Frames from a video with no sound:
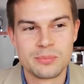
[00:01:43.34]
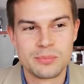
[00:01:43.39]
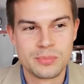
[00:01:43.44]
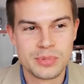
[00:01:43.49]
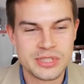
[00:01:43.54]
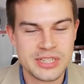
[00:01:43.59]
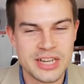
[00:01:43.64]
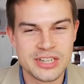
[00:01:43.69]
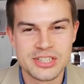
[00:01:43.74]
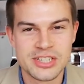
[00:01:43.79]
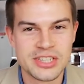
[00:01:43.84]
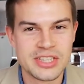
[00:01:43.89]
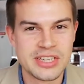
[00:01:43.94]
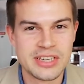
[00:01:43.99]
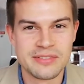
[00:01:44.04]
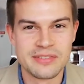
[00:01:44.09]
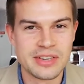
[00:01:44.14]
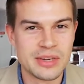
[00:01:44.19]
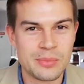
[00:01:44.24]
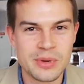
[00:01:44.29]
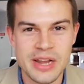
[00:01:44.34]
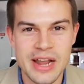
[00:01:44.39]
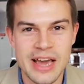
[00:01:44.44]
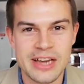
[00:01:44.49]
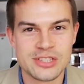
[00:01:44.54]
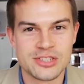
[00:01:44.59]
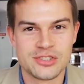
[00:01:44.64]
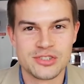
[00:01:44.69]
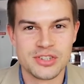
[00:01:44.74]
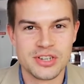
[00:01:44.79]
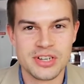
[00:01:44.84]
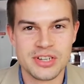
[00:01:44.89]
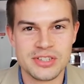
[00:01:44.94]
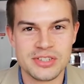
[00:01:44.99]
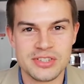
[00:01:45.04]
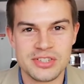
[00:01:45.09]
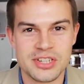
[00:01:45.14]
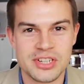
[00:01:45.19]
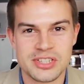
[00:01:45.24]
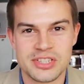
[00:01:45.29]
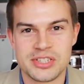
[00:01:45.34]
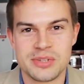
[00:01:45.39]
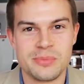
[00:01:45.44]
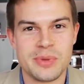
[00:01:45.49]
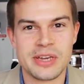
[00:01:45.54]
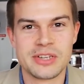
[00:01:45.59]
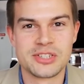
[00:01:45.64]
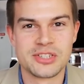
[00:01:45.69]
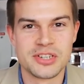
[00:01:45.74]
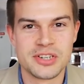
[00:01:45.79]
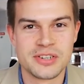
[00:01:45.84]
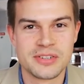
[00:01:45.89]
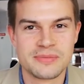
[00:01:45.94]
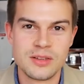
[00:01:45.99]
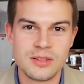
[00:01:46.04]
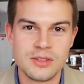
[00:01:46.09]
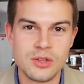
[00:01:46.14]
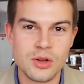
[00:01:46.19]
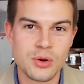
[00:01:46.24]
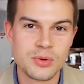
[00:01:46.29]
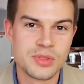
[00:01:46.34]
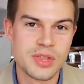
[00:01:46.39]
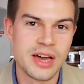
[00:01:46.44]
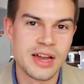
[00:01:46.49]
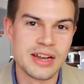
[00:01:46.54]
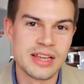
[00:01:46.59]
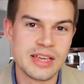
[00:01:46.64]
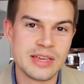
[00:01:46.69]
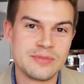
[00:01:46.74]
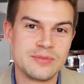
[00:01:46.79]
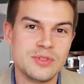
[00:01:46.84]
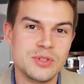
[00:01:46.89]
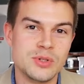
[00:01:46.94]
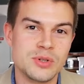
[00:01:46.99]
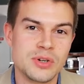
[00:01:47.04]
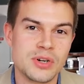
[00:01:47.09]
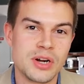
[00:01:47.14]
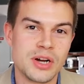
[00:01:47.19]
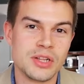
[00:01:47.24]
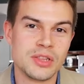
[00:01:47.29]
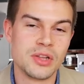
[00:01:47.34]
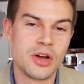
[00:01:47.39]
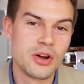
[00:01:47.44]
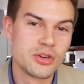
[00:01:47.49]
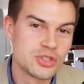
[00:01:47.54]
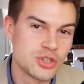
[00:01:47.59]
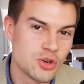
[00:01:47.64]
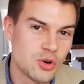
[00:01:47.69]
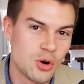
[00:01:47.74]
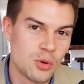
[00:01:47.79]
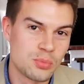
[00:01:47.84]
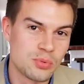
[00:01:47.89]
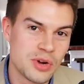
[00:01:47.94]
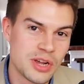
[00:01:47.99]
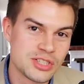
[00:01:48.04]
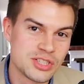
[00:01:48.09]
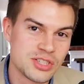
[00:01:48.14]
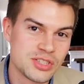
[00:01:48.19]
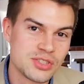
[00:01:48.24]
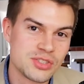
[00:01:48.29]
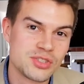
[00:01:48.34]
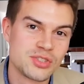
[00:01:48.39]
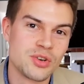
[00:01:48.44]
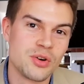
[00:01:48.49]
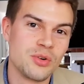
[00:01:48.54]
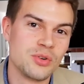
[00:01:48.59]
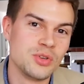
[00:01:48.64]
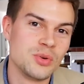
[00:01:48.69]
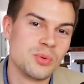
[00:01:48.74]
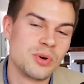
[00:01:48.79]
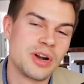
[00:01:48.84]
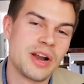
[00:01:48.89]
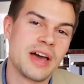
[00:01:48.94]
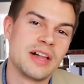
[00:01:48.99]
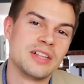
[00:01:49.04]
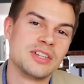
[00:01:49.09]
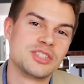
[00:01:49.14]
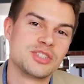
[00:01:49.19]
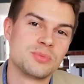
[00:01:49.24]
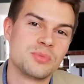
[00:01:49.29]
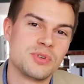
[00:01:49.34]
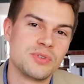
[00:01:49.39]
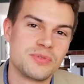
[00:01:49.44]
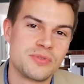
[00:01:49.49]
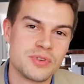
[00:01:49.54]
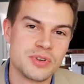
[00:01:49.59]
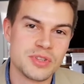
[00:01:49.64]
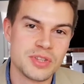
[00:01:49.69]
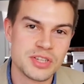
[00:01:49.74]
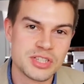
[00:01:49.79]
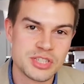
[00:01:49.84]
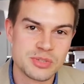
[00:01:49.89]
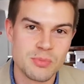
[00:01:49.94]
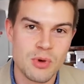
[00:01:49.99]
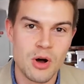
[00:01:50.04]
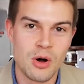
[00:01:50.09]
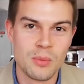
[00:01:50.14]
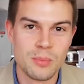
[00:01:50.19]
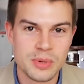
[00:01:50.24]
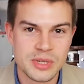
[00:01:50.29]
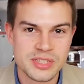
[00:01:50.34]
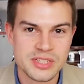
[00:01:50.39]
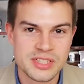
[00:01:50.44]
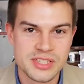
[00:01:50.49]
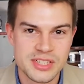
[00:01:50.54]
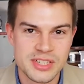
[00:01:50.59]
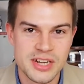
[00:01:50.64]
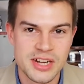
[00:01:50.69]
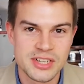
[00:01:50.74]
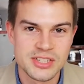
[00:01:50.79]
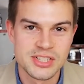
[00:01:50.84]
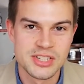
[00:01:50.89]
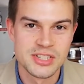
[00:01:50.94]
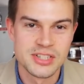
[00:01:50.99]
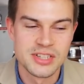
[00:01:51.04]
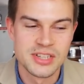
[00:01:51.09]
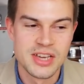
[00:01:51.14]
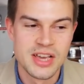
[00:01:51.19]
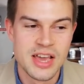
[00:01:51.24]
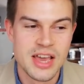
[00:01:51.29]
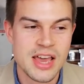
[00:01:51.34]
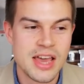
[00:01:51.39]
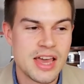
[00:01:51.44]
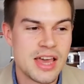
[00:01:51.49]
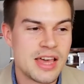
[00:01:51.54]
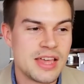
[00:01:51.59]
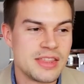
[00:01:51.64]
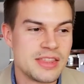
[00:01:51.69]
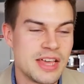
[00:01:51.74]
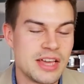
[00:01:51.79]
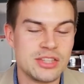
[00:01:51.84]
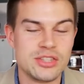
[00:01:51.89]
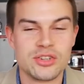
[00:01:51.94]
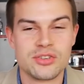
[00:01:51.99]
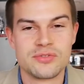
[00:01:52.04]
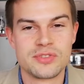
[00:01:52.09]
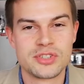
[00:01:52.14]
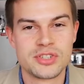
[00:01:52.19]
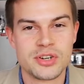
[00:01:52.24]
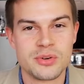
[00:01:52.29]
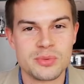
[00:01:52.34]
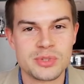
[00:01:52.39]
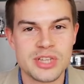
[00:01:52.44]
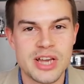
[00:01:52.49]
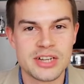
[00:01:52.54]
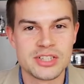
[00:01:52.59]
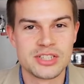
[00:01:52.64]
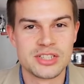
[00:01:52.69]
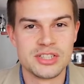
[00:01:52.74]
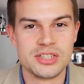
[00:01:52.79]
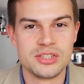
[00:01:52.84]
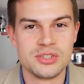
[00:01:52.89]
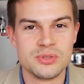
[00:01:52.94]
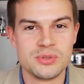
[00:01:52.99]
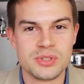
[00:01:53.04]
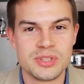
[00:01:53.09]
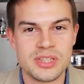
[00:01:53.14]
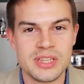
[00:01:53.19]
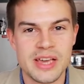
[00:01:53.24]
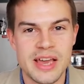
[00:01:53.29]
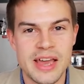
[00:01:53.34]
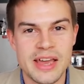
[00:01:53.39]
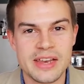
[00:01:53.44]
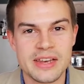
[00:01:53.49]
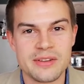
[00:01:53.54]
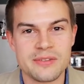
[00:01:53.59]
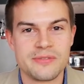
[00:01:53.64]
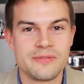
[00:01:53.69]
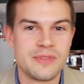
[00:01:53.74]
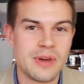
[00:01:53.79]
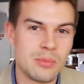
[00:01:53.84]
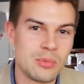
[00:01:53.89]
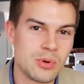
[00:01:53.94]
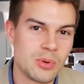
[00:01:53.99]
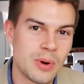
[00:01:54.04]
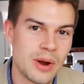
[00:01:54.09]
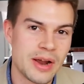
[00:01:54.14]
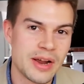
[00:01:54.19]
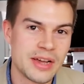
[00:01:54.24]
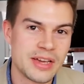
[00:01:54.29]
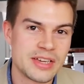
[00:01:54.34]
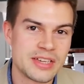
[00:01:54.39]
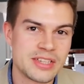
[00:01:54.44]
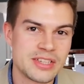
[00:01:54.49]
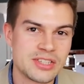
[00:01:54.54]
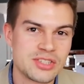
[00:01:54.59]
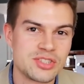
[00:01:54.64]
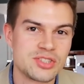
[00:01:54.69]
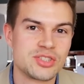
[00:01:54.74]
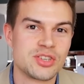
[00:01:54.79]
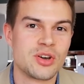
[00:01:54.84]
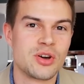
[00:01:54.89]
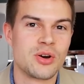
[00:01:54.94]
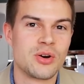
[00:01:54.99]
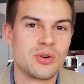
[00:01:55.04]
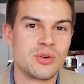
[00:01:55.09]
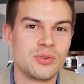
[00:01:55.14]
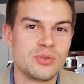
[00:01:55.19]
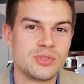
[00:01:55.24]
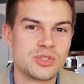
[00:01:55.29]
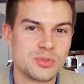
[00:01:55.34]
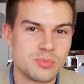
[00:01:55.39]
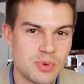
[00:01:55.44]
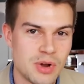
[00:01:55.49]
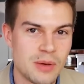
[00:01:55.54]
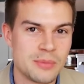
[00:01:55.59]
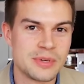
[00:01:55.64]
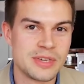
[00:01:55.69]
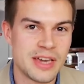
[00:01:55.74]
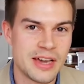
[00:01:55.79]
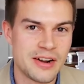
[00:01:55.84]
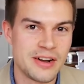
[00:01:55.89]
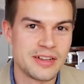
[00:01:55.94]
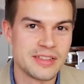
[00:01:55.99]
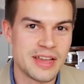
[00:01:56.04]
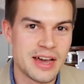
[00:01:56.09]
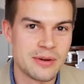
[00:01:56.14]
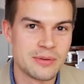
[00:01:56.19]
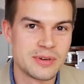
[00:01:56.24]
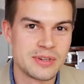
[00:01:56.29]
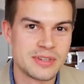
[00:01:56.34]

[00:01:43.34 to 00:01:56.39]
Potentially giving a bit extra just to make sure. Note that if you're a larger corporation, so you weren't eligible for the small business deduction, then your return was actually due at the end of February. So you should probably get on that